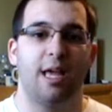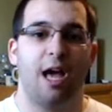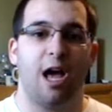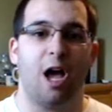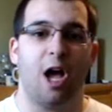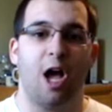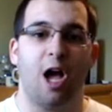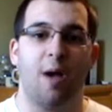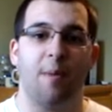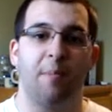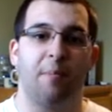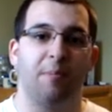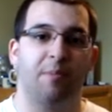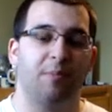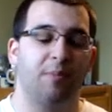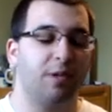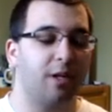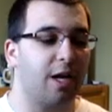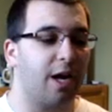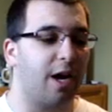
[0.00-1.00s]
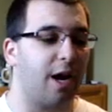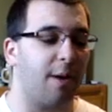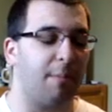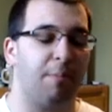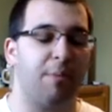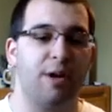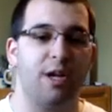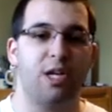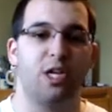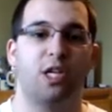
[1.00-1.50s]
Um, uh, I'm
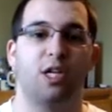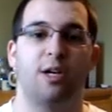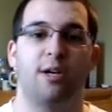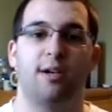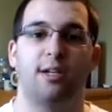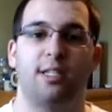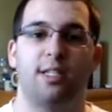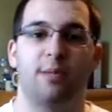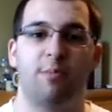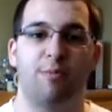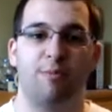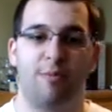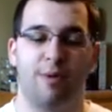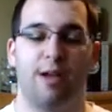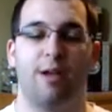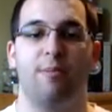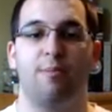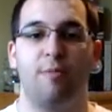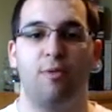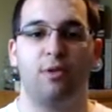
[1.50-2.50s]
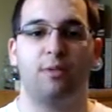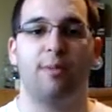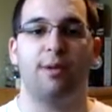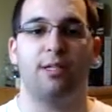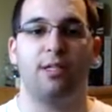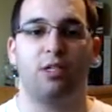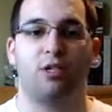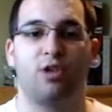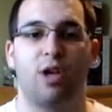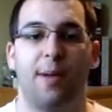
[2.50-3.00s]
pretty sure some of my, most of my
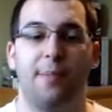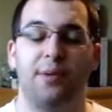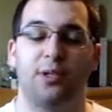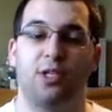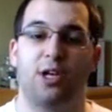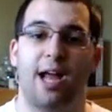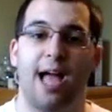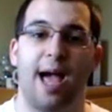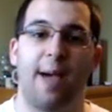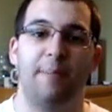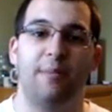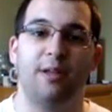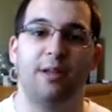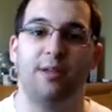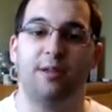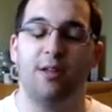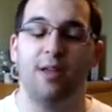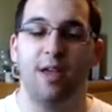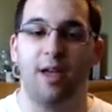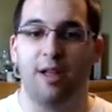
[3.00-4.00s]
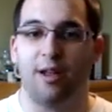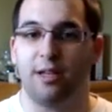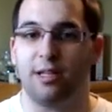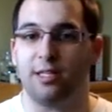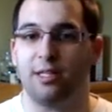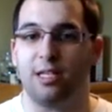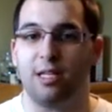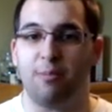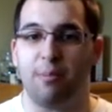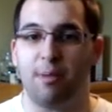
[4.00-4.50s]
subscribers are happy to, to
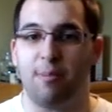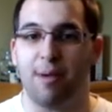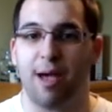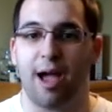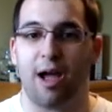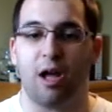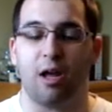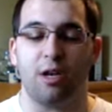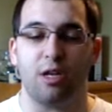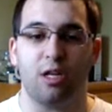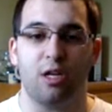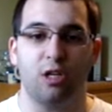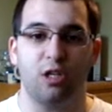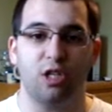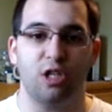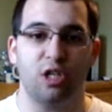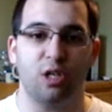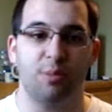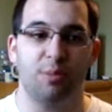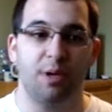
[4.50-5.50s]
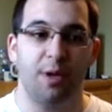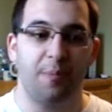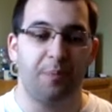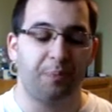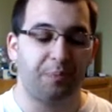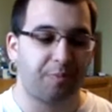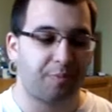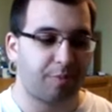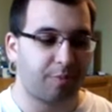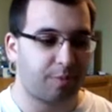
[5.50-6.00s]
see me back on YouTube.
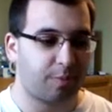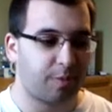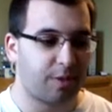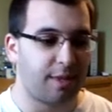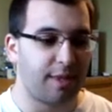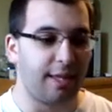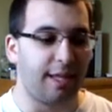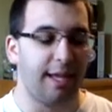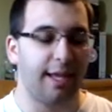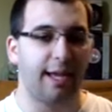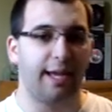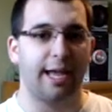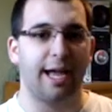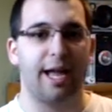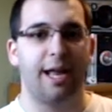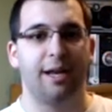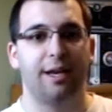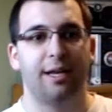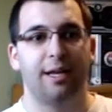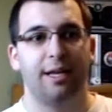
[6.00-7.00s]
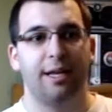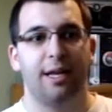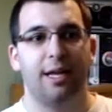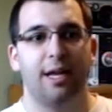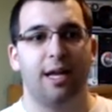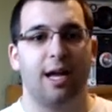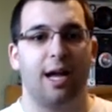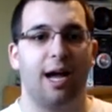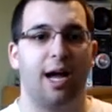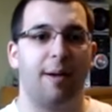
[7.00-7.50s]
Again,
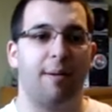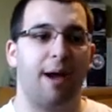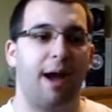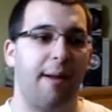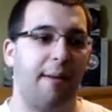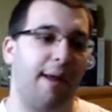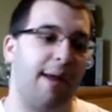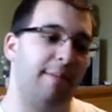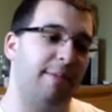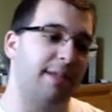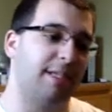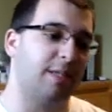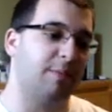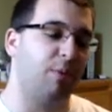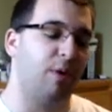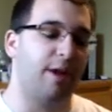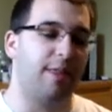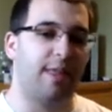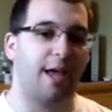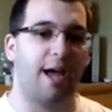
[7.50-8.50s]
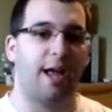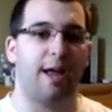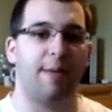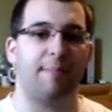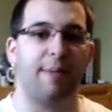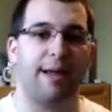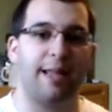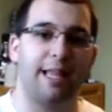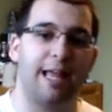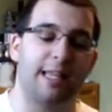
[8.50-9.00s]
uh, I am disappointed that
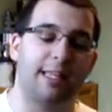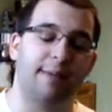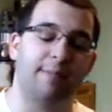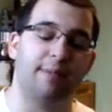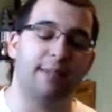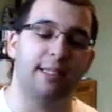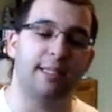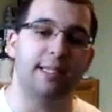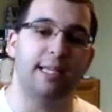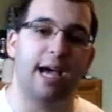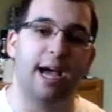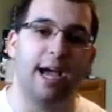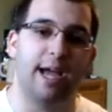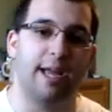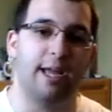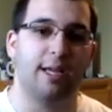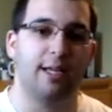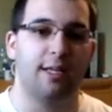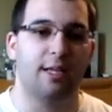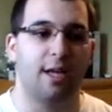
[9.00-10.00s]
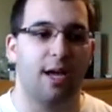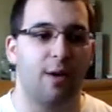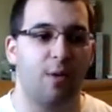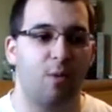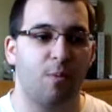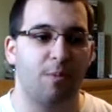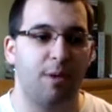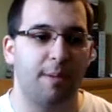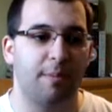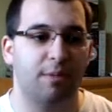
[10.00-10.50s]
my laptop did die. I
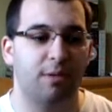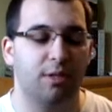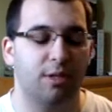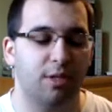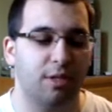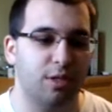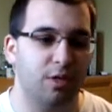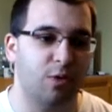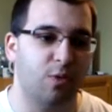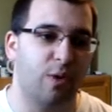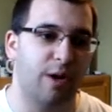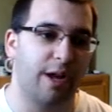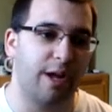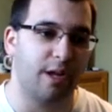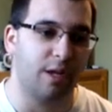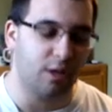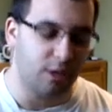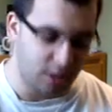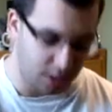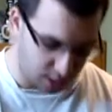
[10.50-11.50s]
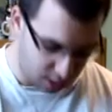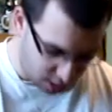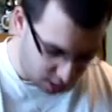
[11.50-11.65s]
won't be able to do what I used to